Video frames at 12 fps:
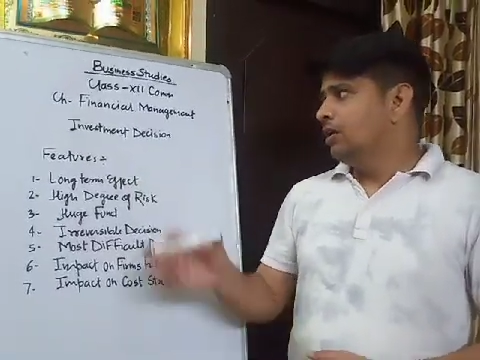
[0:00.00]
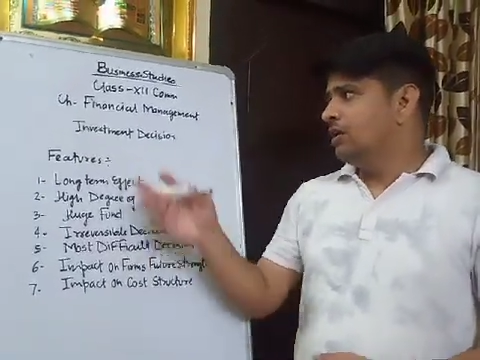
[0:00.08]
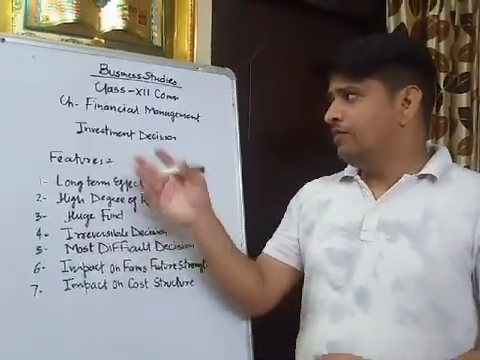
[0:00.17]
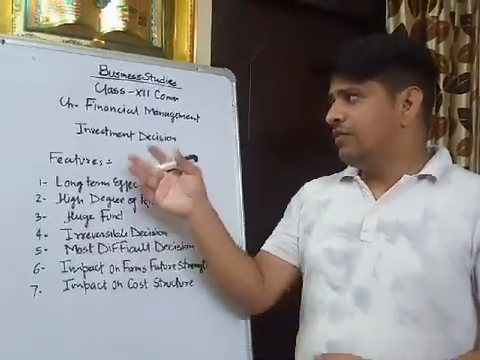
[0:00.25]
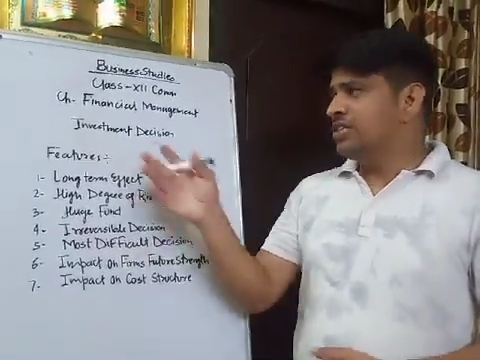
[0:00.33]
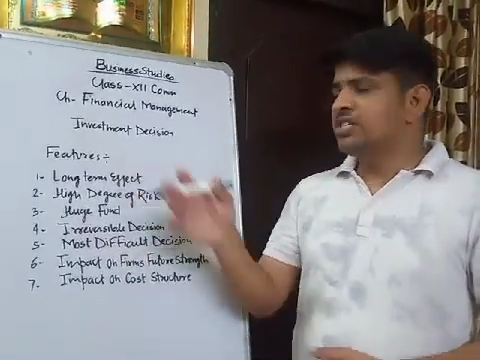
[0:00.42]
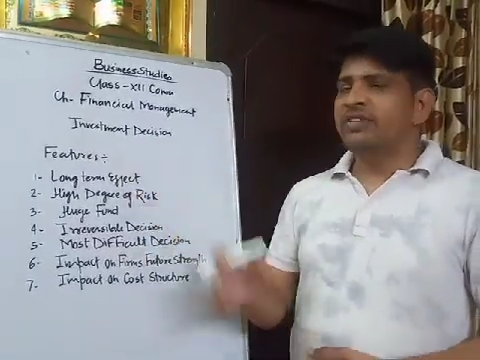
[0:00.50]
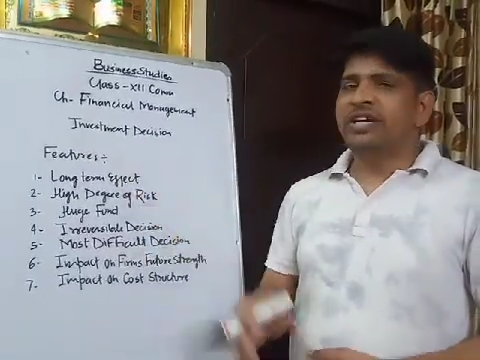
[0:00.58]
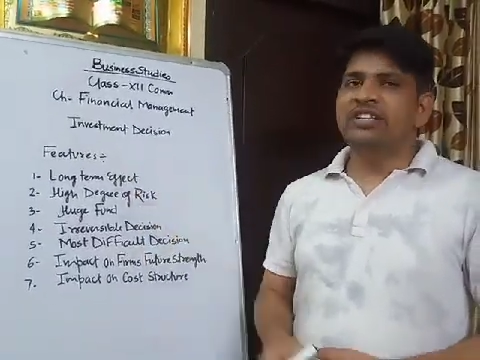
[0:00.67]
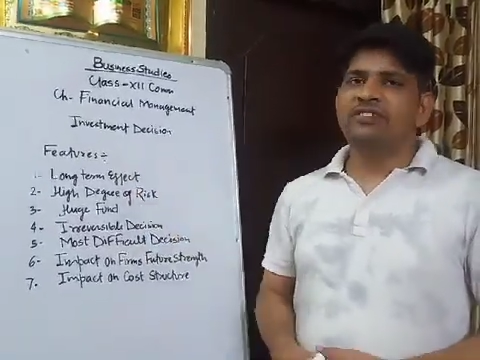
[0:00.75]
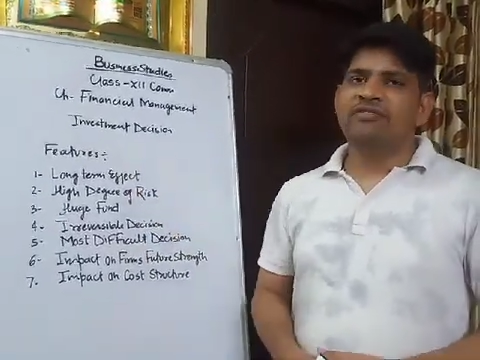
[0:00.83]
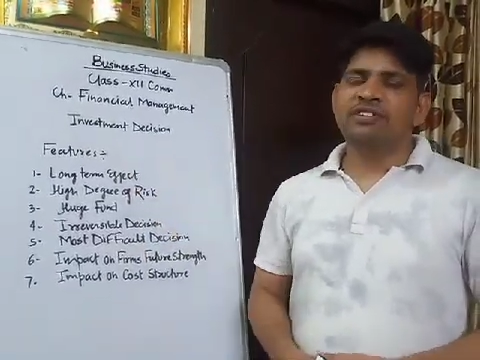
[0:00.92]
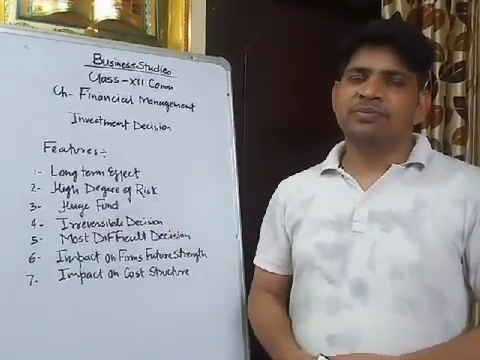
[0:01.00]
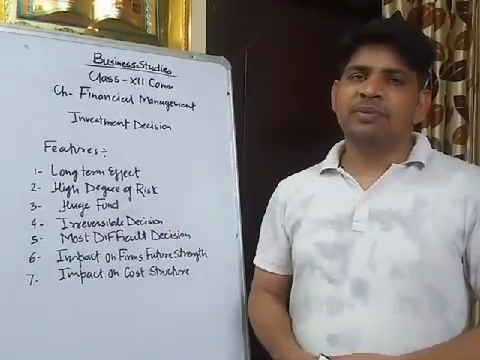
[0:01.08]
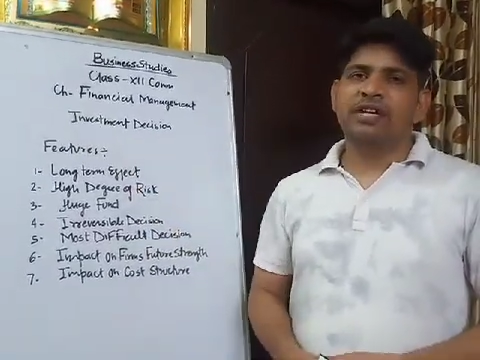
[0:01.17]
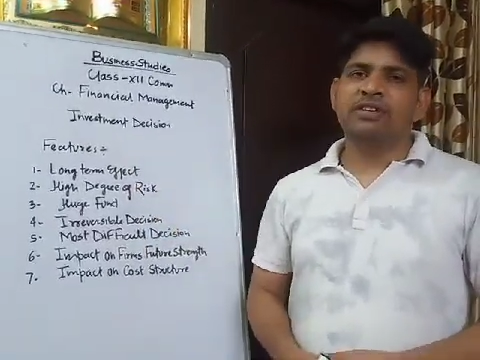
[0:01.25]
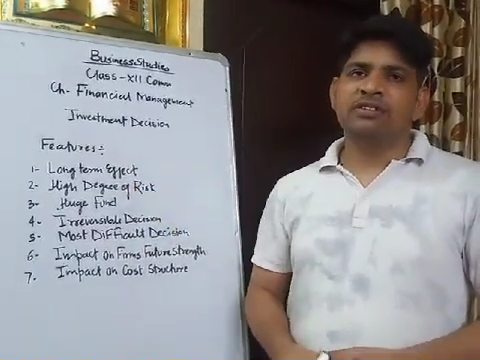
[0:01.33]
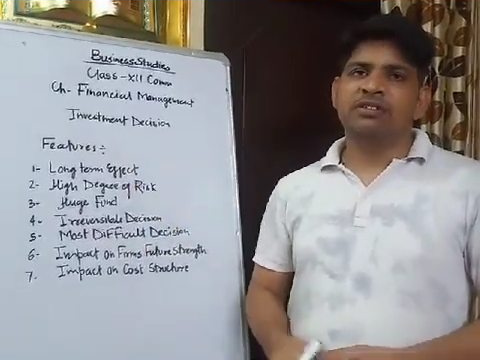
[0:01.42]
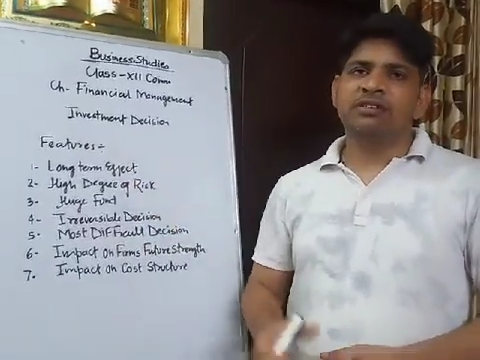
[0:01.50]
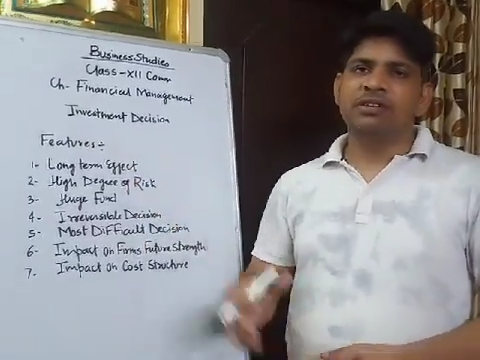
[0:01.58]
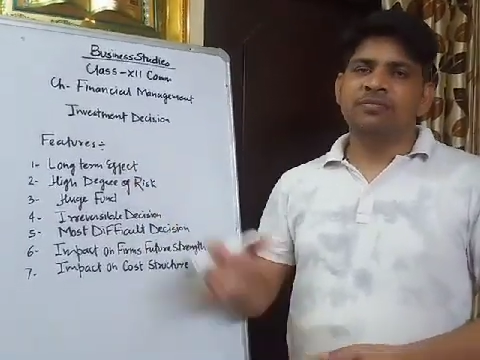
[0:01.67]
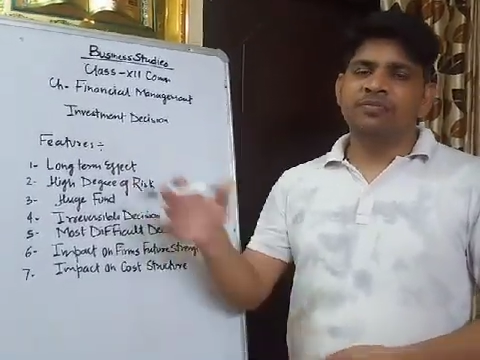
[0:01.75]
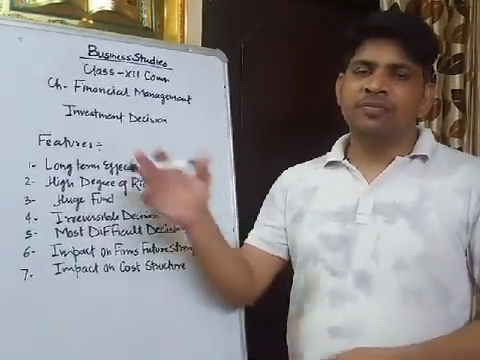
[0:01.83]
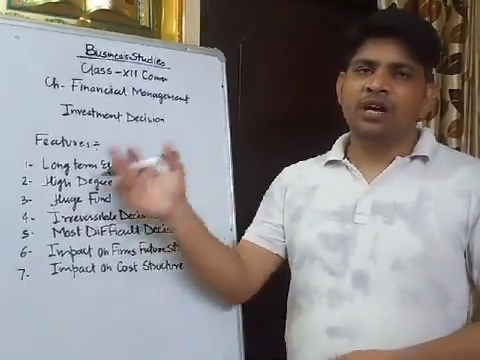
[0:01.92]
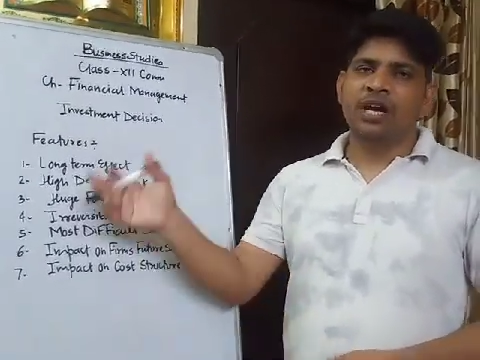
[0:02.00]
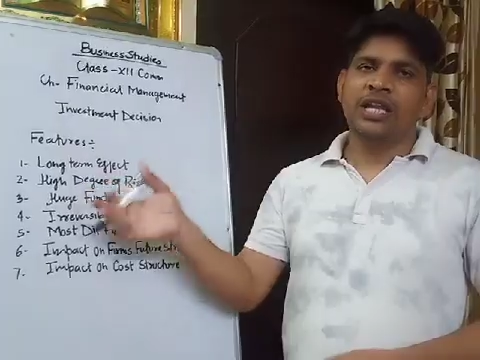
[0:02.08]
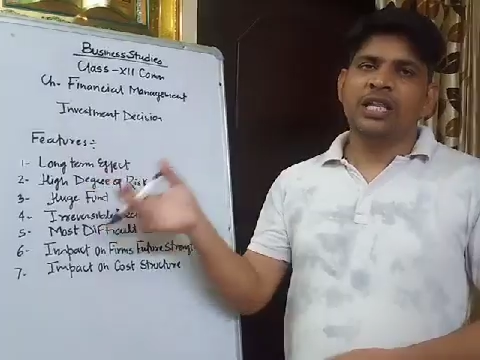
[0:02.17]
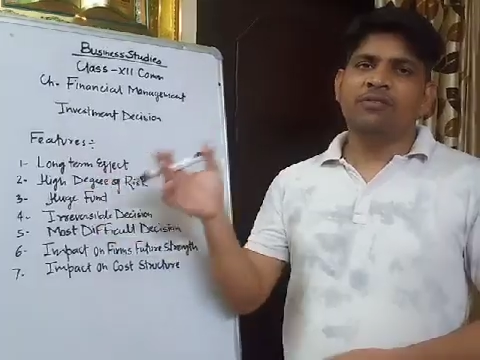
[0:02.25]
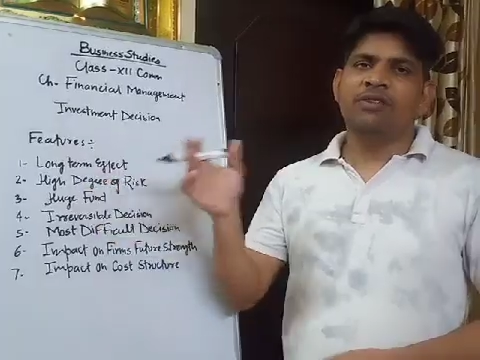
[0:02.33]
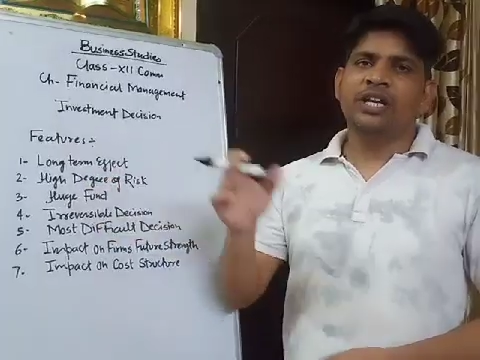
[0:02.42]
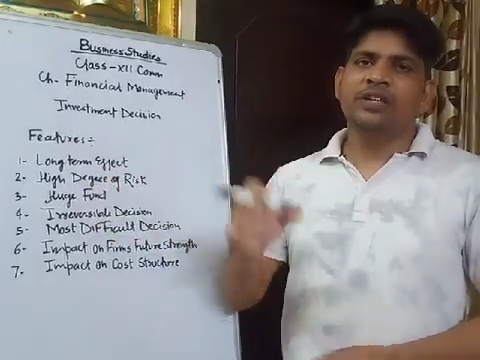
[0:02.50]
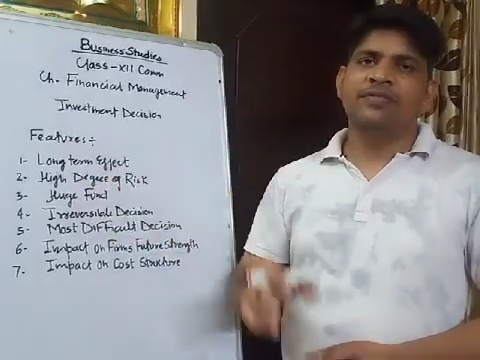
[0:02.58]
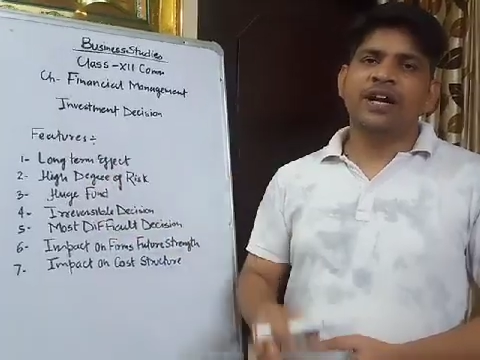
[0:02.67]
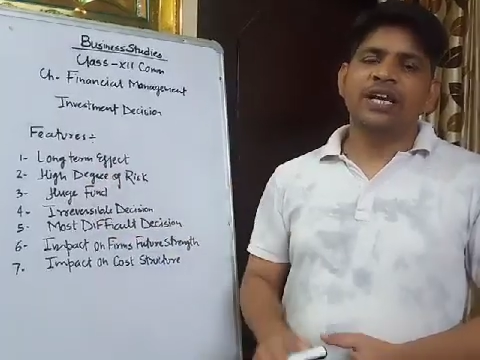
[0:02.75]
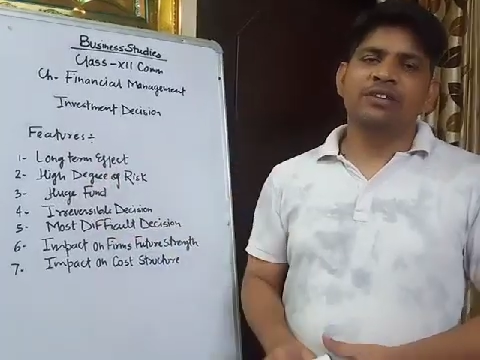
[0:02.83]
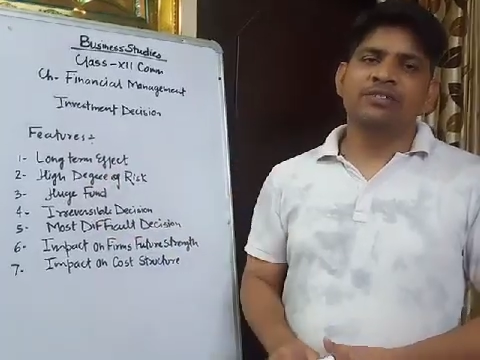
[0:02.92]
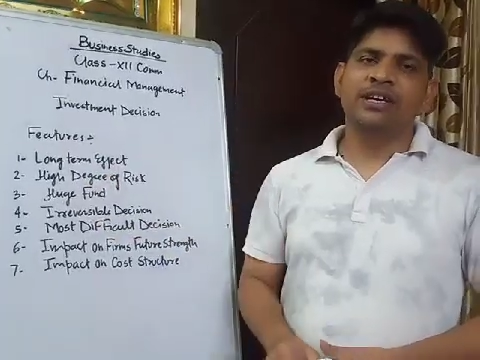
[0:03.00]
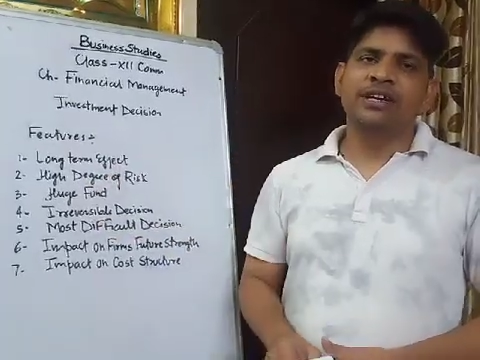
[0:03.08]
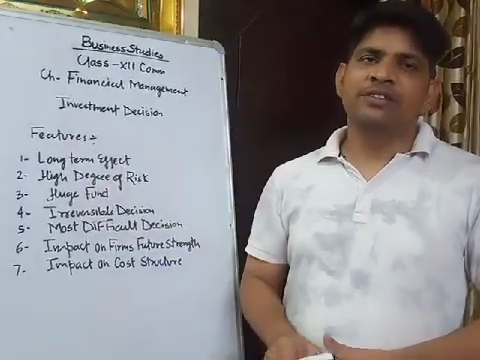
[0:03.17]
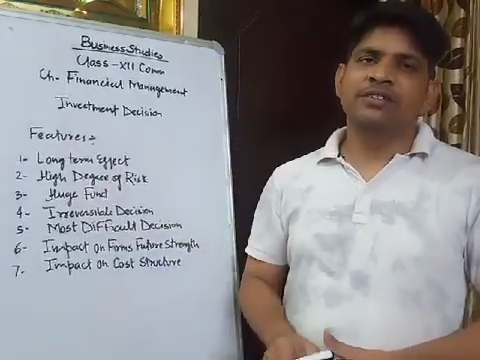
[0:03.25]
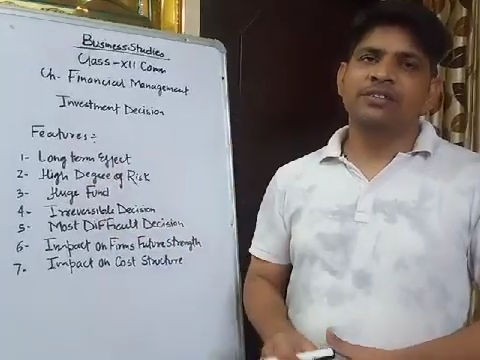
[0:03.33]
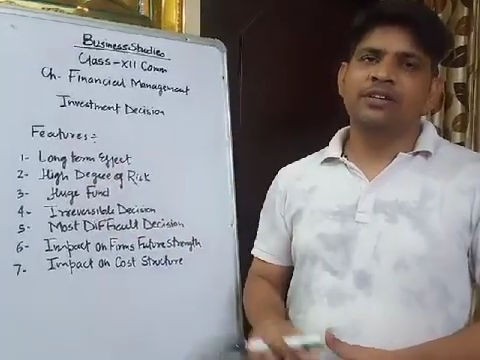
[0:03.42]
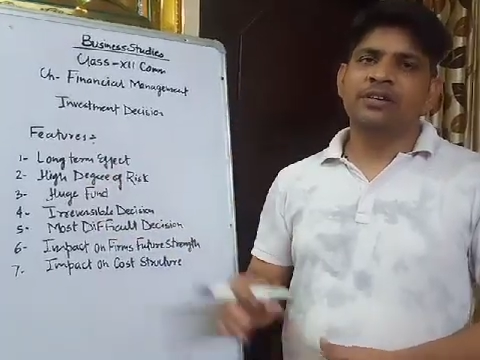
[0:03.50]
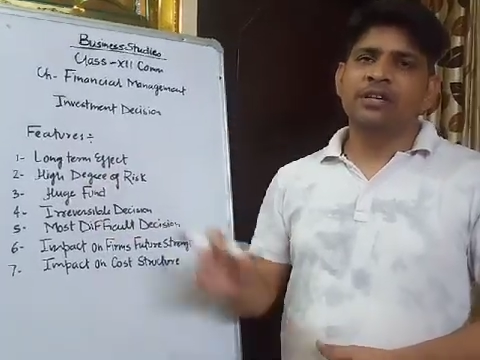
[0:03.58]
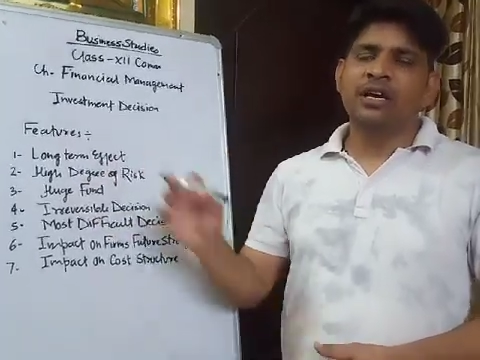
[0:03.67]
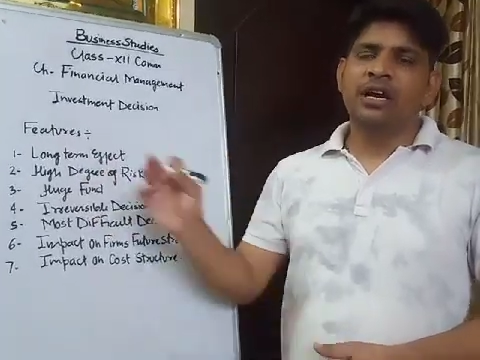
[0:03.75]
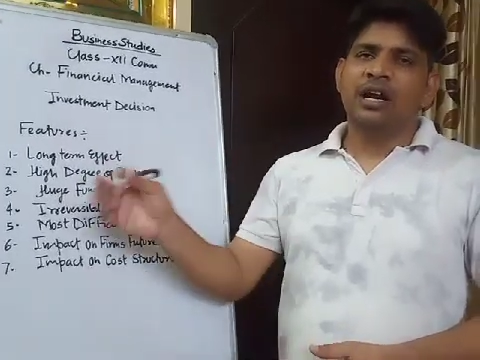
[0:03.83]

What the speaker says: The first one is investment decision, another one is financing decision,